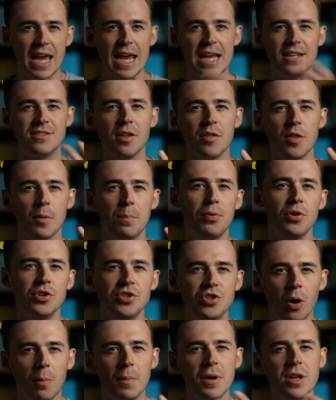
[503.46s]
is that the
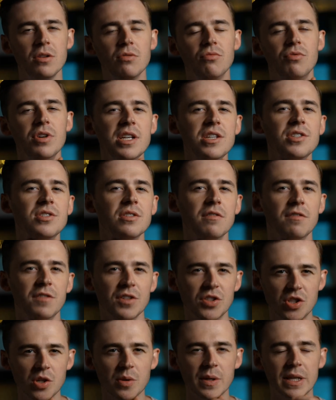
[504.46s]
predominant reason
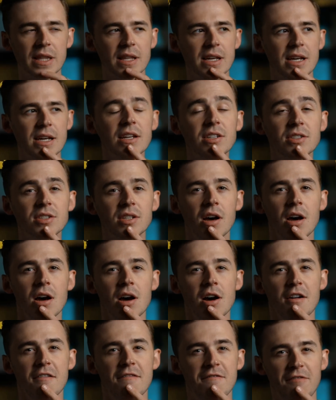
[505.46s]
for doing this
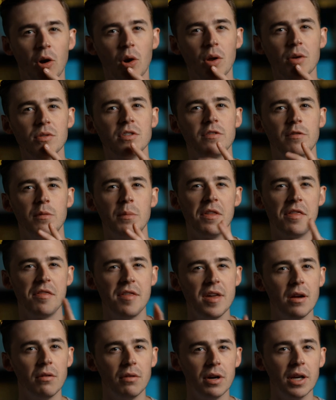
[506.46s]
follows from a
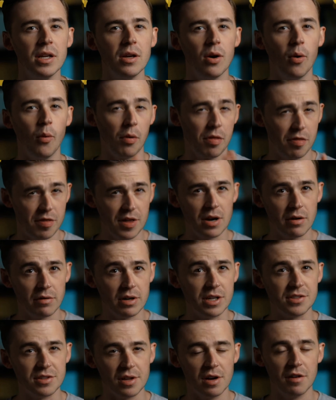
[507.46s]
theory or
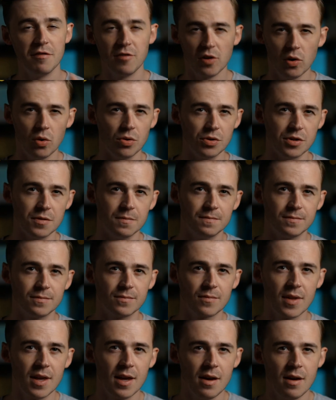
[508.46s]
theories that are flawed.
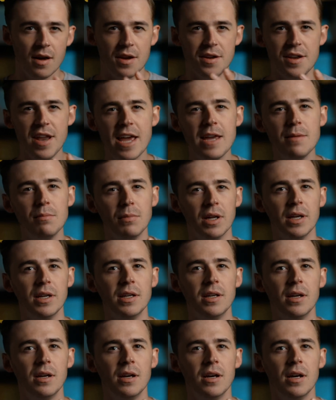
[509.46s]

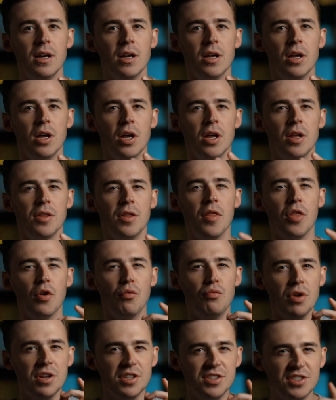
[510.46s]
Namely, that the
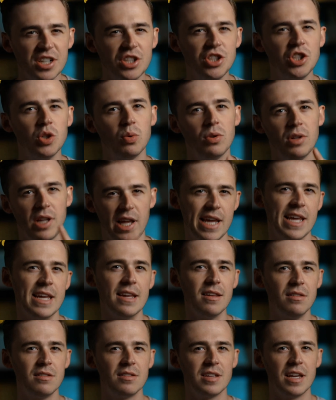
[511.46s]
residual
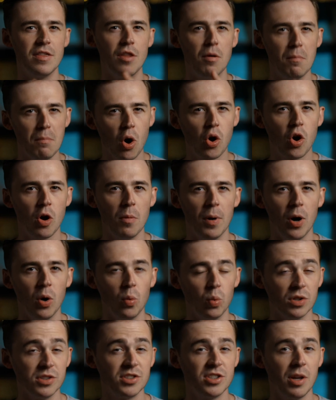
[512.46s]
heat in the Moka
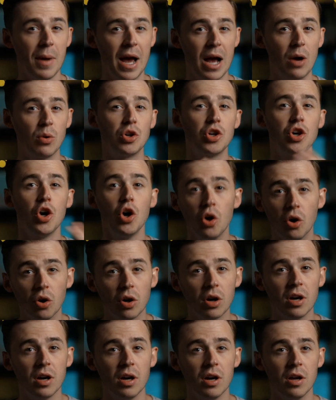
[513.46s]
pot will somehow
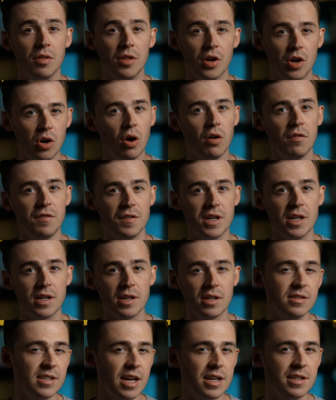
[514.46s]
cook the coffee
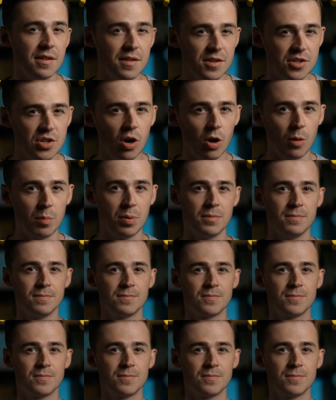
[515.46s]
contained in the top.